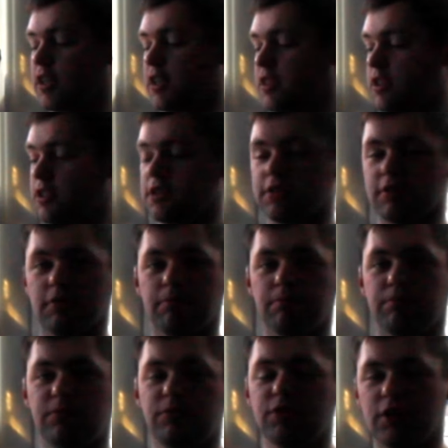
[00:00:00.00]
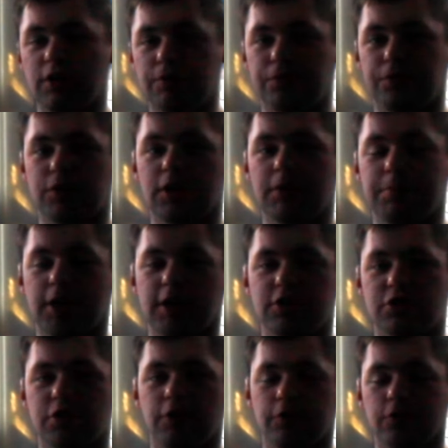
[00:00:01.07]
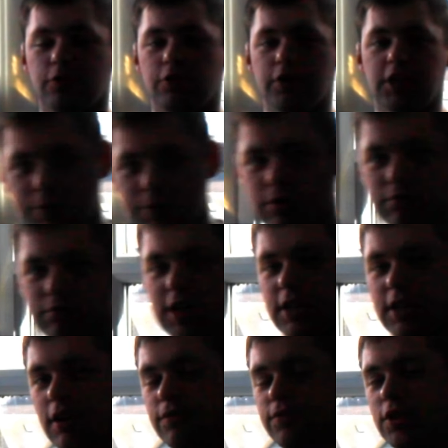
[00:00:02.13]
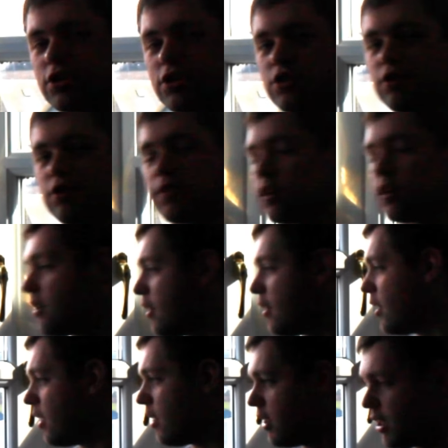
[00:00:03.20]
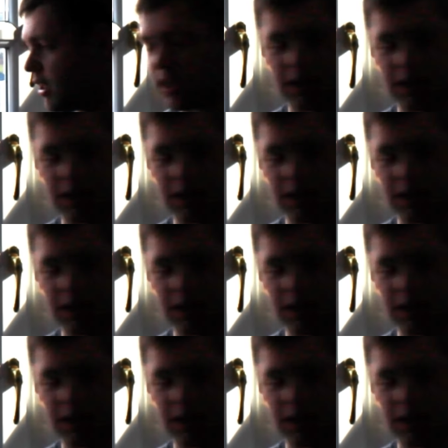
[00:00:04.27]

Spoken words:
like this lovely picture I've got. But you get a version of it, here